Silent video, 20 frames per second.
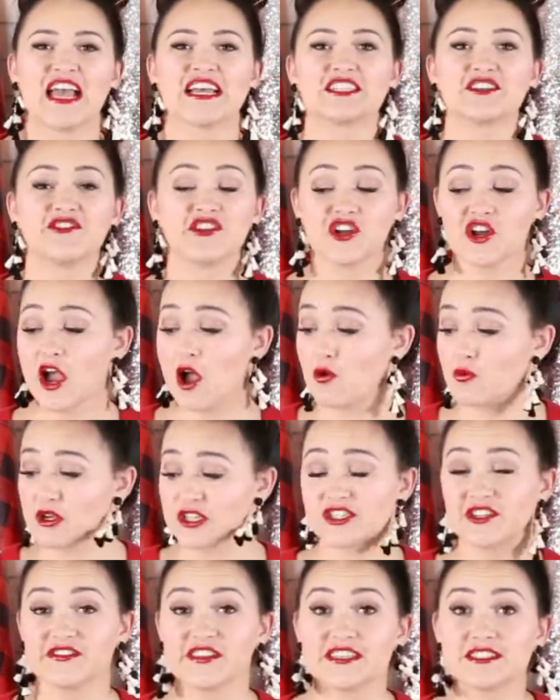to figure out
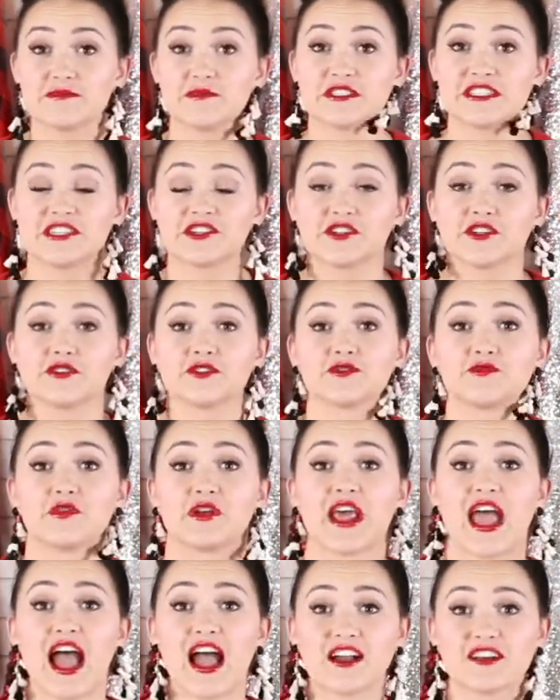which of these materials
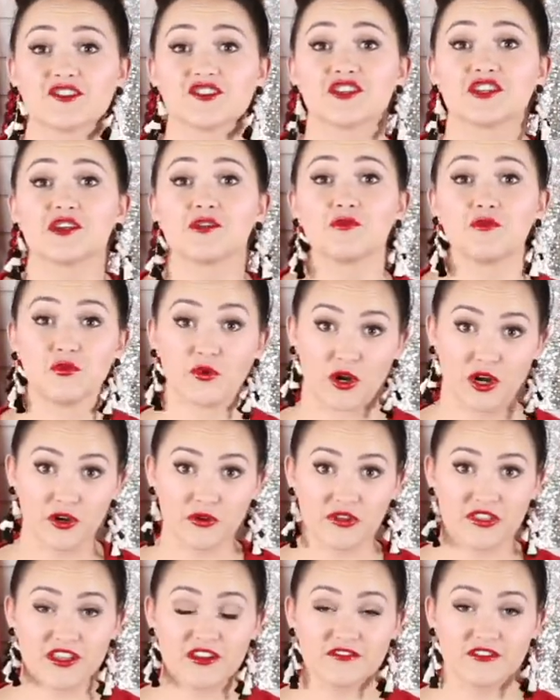would actually work
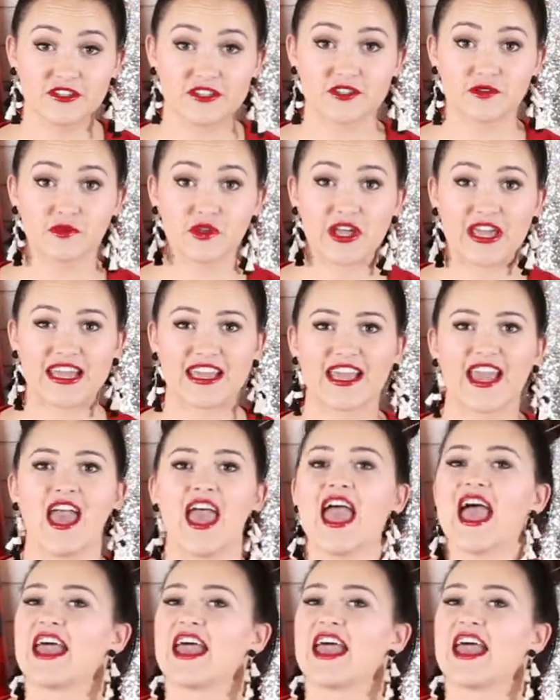with Infusible ink